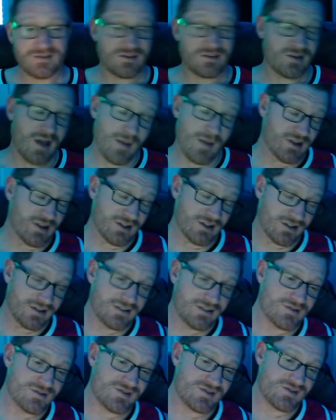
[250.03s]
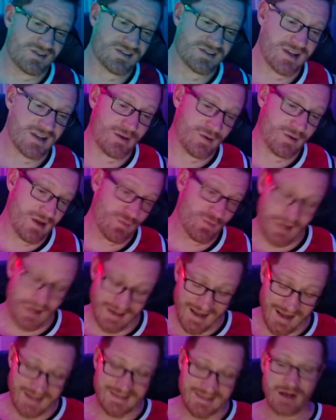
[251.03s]
I mean, the good news is, like, when I
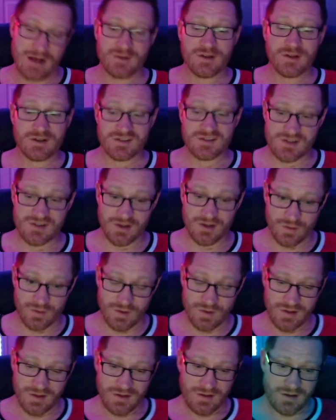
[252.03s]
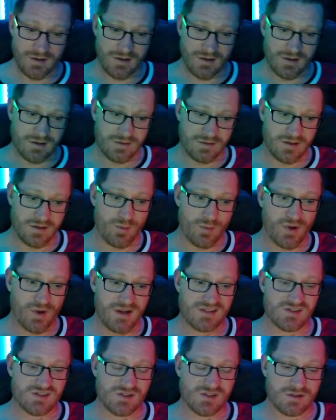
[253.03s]
got down there, so the
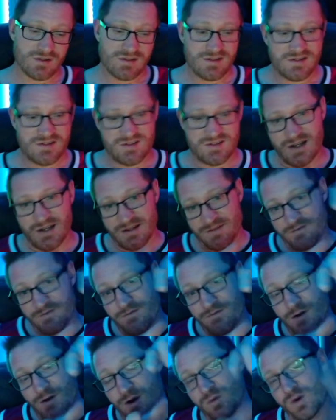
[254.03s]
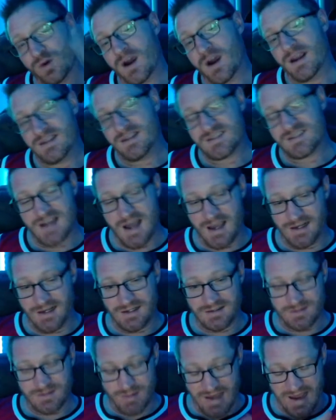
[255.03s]
compressor, it's on the far right side
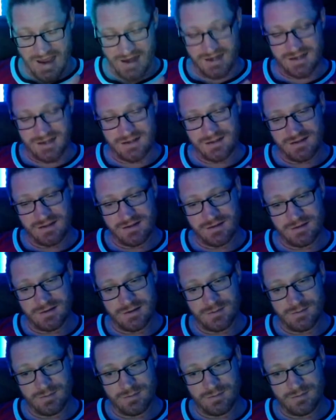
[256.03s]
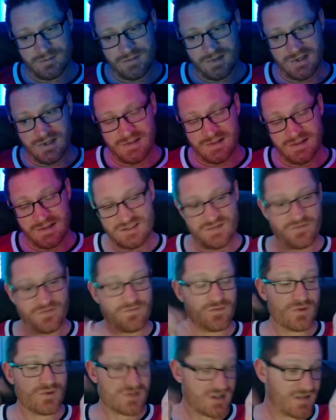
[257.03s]
on the back, and
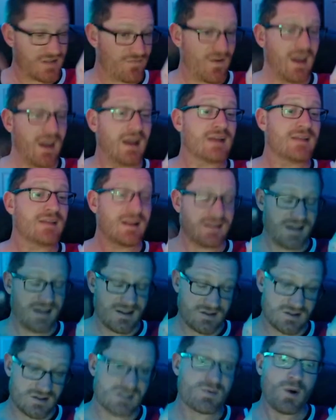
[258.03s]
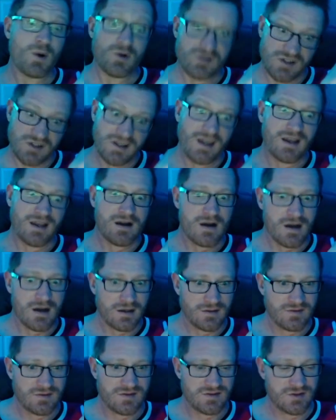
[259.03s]
there's a fan that it's supposed to kick
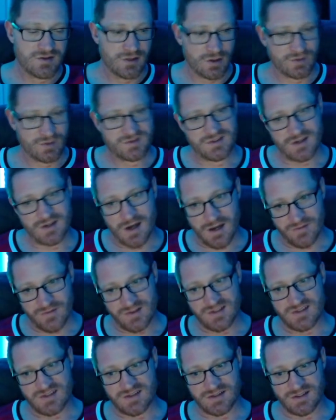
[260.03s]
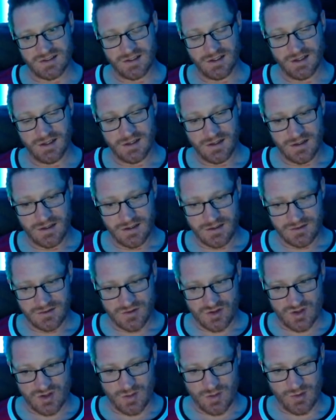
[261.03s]
on, to obviously
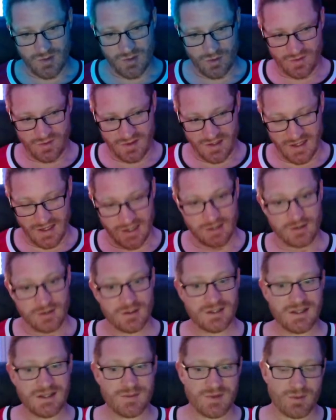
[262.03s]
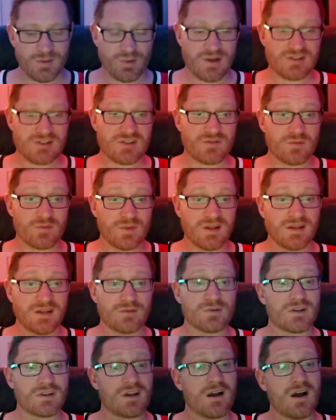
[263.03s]
distribute the air to keep the compressor from getting
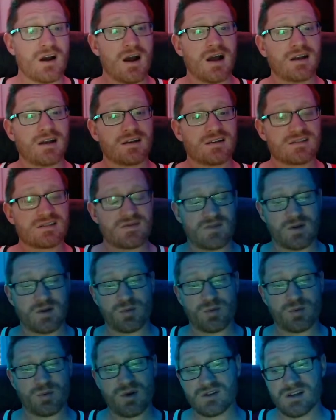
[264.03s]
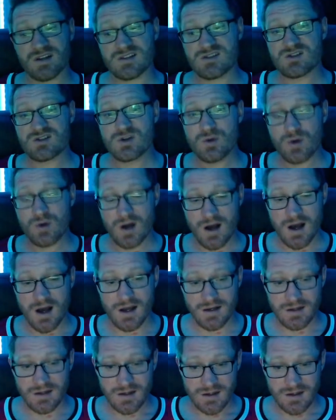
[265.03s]
really hot. Because if the compressor gets too hot,